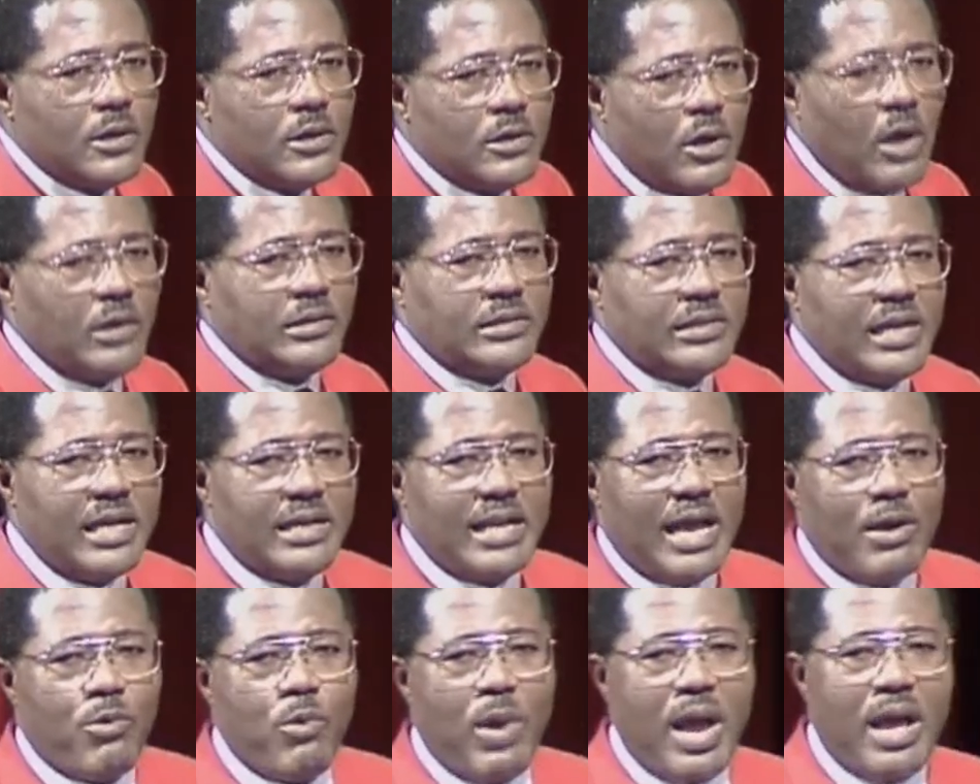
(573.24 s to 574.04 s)
Don't
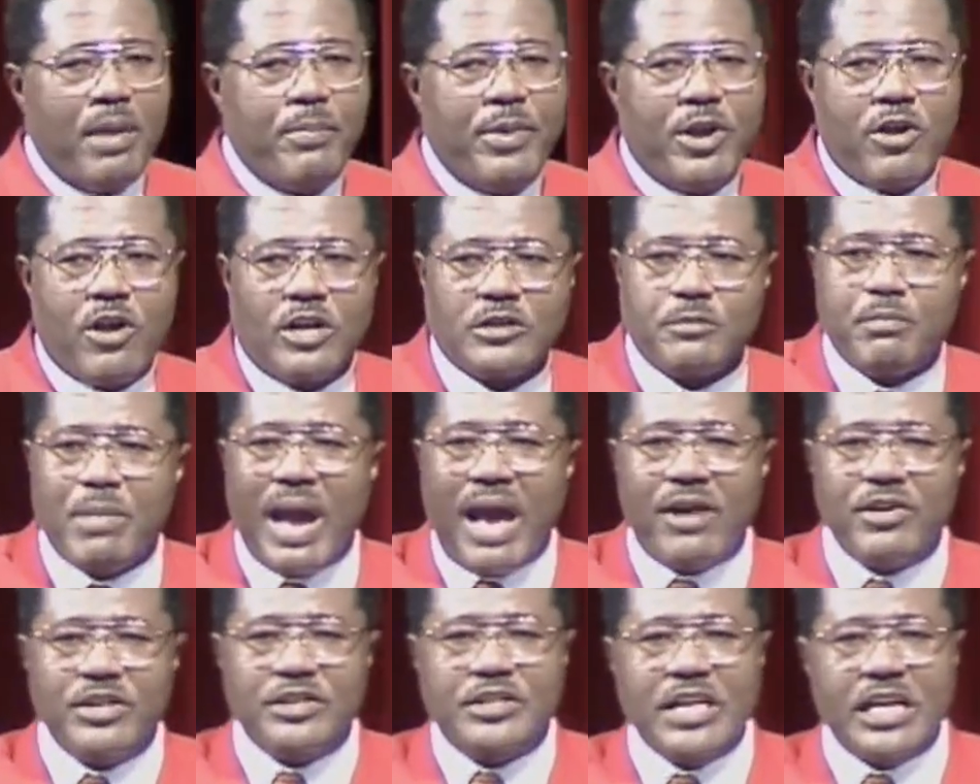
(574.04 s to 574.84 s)
think that, well, because
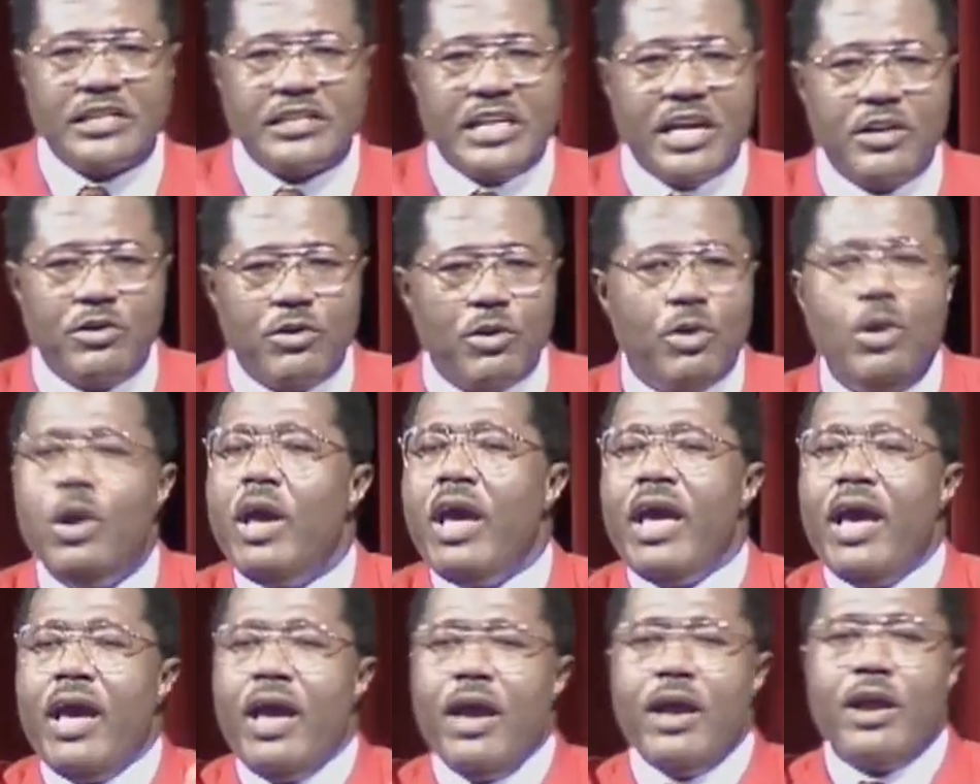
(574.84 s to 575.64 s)
man rejected you,
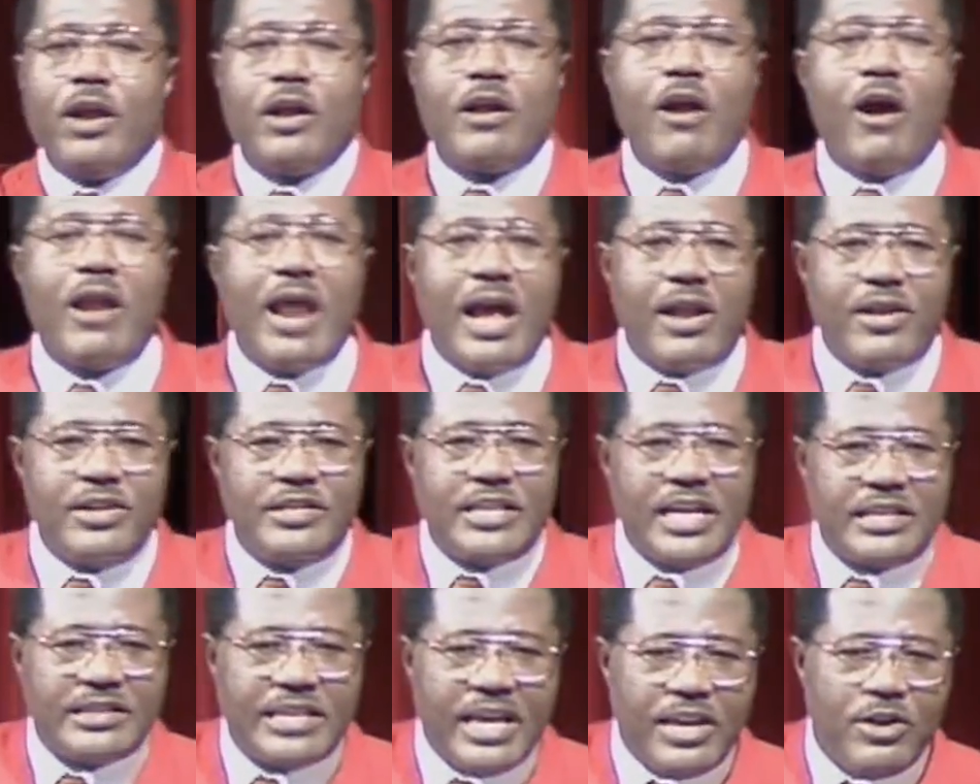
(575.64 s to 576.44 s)
God has
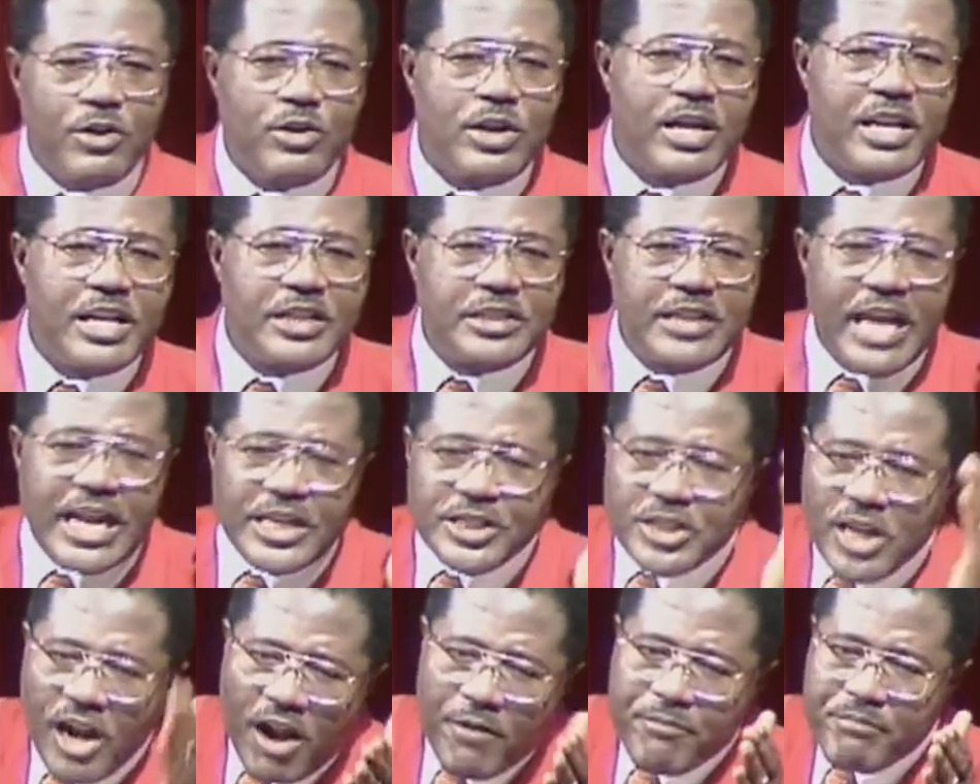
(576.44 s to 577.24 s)
rejected you. The
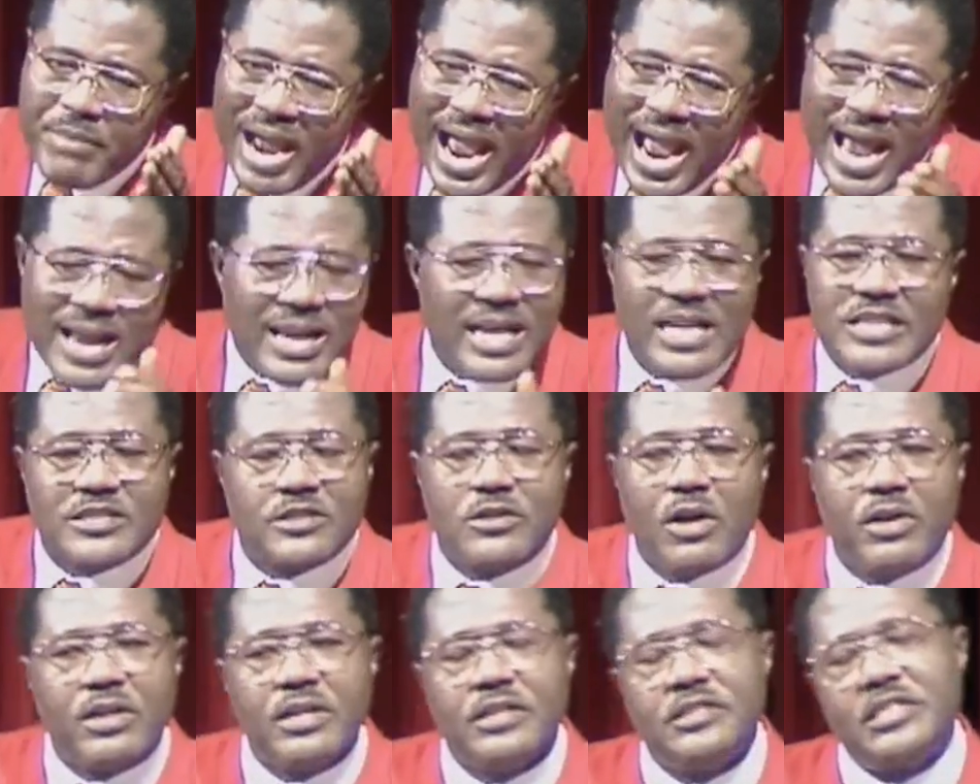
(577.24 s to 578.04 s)
rejection of man
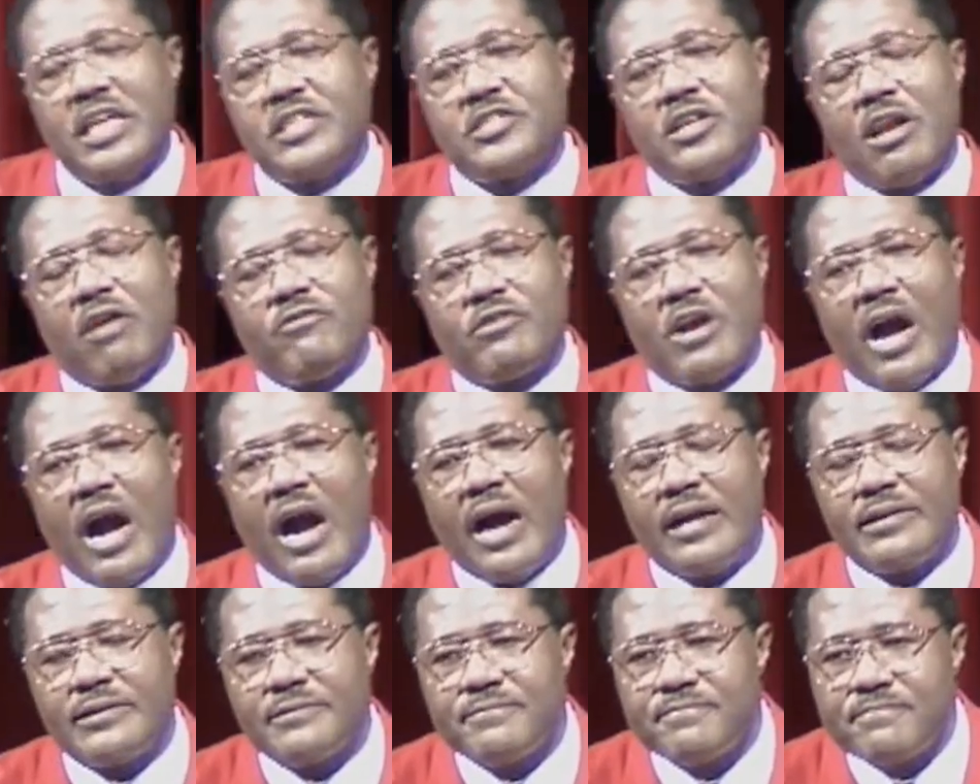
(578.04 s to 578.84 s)
is not the rejection of
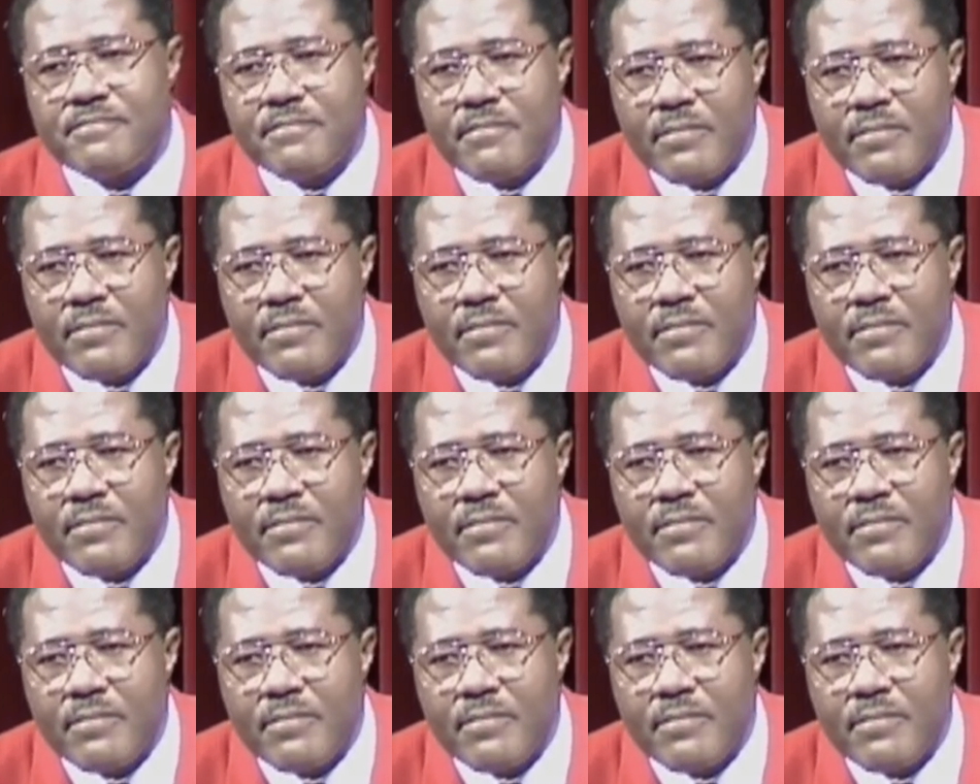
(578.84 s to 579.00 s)
God.